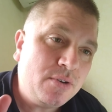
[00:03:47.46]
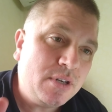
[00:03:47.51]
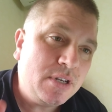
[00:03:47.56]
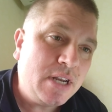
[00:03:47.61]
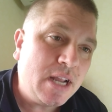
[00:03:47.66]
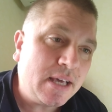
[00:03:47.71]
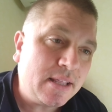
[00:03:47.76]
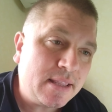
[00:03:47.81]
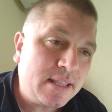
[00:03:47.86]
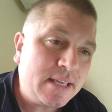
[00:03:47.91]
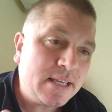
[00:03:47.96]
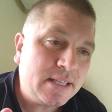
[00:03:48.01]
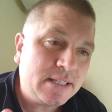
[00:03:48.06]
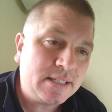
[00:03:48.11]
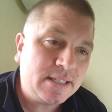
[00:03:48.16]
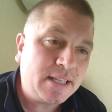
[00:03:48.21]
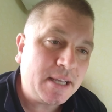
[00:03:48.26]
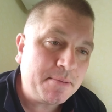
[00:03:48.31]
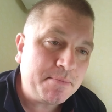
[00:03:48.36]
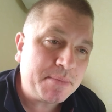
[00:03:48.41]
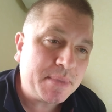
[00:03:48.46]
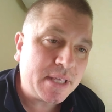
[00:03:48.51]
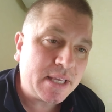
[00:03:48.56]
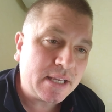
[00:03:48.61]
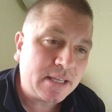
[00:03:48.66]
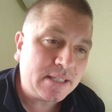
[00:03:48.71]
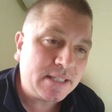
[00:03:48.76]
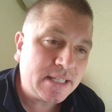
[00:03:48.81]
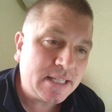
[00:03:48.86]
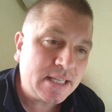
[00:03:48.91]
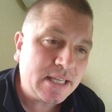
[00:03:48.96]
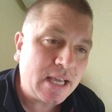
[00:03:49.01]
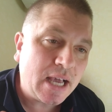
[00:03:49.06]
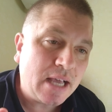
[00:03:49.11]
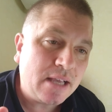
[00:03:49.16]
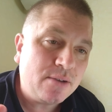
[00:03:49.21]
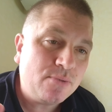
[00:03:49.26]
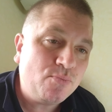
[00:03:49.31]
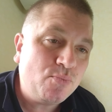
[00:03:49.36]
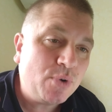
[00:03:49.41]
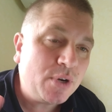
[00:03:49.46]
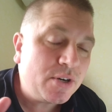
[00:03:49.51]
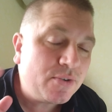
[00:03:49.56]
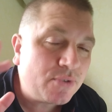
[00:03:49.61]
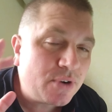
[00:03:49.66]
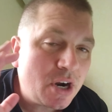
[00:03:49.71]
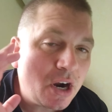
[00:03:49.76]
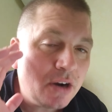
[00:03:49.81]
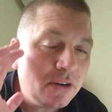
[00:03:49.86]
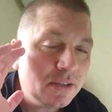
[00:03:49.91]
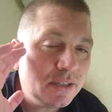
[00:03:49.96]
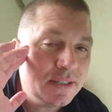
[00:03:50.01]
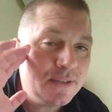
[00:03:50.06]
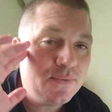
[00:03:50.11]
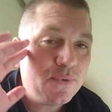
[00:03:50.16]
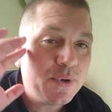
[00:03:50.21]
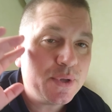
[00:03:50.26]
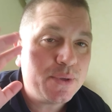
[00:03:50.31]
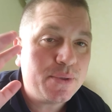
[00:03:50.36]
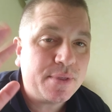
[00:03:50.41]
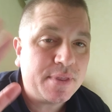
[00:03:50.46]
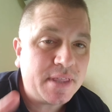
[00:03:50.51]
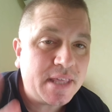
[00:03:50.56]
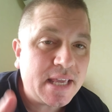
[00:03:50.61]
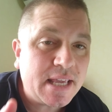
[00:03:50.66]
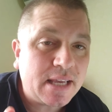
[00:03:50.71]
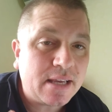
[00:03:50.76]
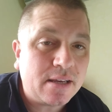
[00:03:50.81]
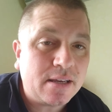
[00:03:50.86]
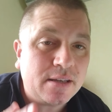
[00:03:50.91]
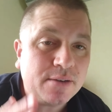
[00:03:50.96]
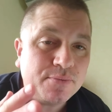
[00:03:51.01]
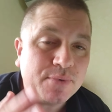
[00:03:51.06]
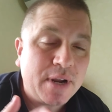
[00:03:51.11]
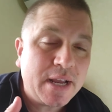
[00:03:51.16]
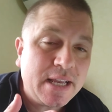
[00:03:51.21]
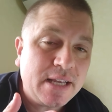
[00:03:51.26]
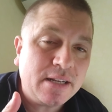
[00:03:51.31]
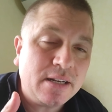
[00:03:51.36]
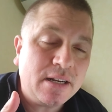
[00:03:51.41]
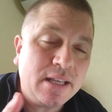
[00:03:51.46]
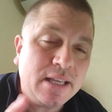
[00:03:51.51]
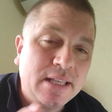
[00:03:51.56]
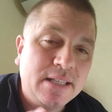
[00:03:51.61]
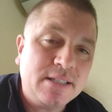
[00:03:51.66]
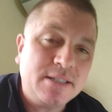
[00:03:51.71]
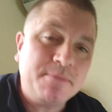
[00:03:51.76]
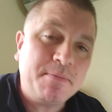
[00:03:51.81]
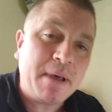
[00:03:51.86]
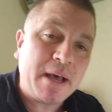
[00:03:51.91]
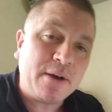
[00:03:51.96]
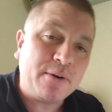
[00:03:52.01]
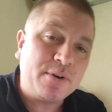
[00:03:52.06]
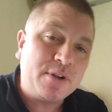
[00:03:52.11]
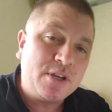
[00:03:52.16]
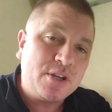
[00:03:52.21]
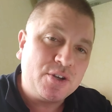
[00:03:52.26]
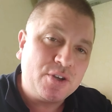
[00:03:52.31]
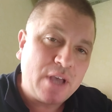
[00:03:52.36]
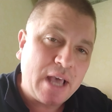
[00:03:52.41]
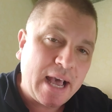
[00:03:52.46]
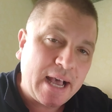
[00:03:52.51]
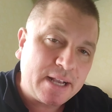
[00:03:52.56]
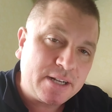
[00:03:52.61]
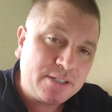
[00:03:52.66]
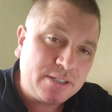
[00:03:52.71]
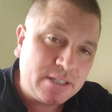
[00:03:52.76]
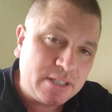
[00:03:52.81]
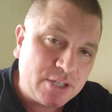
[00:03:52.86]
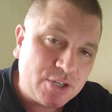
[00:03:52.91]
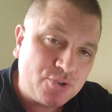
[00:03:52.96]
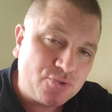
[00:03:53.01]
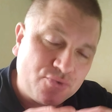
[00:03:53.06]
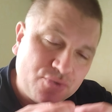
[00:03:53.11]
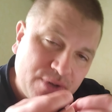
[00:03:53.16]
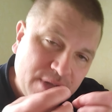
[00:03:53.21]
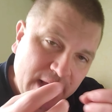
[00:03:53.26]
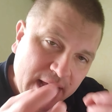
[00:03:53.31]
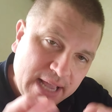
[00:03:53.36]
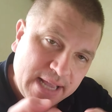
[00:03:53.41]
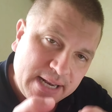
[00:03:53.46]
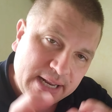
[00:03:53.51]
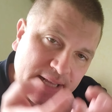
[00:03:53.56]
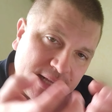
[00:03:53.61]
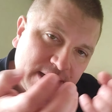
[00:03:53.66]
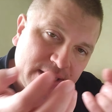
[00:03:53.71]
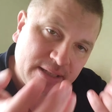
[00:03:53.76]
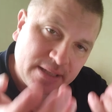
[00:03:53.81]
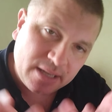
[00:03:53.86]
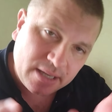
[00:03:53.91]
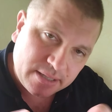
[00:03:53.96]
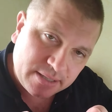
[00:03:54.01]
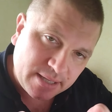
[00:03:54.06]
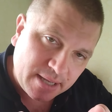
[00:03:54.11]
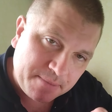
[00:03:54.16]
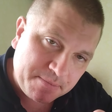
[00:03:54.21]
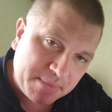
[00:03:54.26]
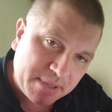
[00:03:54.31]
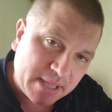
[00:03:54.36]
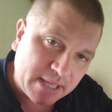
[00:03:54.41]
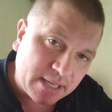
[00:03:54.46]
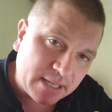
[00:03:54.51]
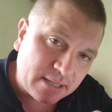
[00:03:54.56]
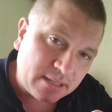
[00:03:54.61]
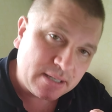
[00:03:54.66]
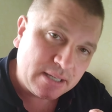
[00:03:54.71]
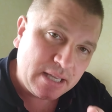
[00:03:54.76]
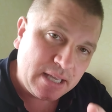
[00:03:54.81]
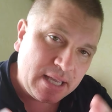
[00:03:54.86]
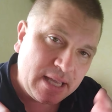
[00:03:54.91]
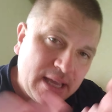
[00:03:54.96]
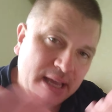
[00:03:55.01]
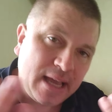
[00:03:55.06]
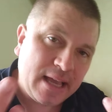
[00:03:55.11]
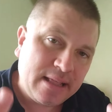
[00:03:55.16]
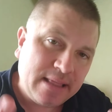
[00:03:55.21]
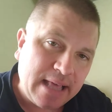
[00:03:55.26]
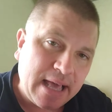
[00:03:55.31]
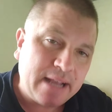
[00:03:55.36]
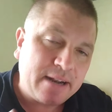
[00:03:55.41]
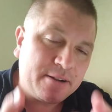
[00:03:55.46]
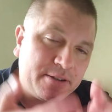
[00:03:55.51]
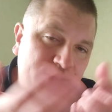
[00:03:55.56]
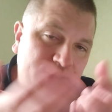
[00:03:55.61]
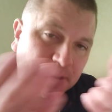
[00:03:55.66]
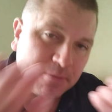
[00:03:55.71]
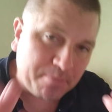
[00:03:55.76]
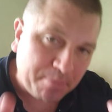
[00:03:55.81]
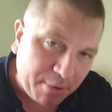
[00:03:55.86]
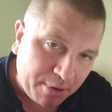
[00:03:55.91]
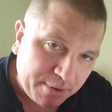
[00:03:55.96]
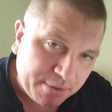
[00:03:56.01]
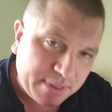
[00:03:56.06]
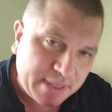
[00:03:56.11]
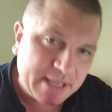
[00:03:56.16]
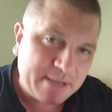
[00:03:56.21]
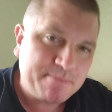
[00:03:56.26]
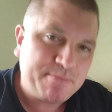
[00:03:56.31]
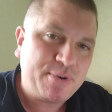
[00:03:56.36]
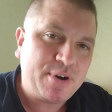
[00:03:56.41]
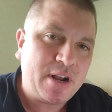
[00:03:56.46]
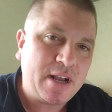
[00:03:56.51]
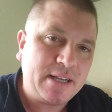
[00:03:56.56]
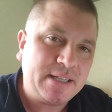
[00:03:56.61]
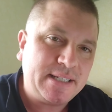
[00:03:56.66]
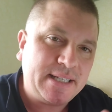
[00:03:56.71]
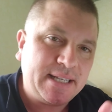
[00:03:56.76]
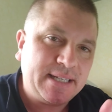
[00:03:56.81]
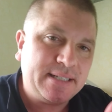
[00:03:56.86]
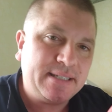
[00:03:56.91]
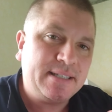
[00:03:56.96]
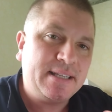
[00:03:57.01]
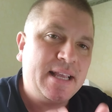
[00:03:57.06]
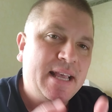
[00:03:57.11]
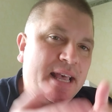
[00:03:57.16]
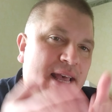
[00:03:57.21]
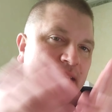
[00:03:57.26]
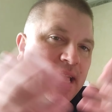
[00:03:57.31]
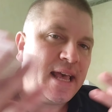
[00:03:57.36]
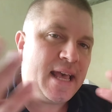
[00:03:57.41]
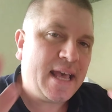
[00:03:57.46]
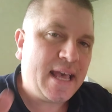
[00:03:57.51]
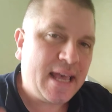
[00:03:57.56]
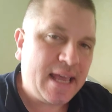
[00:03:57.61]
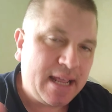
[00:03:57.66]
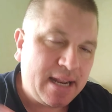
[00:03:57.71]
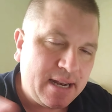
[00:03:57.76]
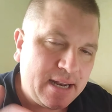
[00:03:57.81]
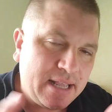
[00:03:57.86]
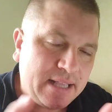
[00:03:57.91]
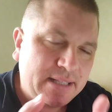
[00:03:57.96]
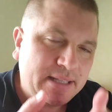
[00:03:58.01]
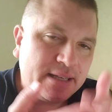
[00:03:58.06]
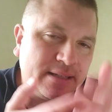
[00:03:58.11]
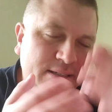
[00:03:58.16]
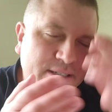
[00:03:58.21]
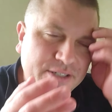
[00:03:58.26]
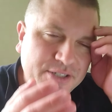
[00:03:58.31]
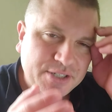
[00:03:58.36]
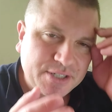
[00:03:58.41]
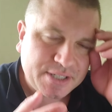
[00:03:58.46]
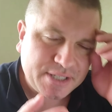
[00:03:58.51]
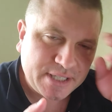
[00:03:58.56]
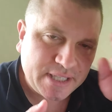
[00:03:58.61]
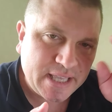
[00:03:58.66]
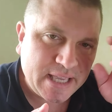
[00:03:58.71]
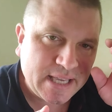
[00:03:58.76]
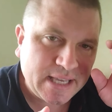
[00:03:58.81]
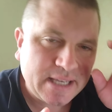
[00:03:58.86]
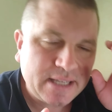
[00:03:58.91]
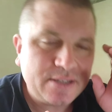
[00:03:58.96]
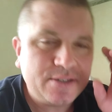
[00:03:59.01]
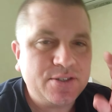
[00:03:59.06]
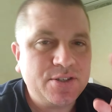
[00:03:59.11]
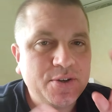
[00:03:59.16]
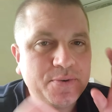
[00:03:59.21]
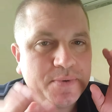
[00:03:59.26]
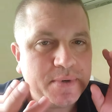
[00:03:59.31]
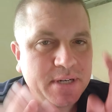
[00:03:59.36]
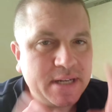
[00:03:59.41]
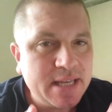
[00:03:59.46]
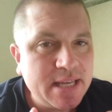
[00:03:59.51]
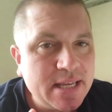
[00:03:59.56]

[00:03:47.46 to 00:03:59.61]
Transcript: nothing and something, see, what regardless of what you think, right, it's about actually creating something. And that is a birthing process. And it doesn't just think and so it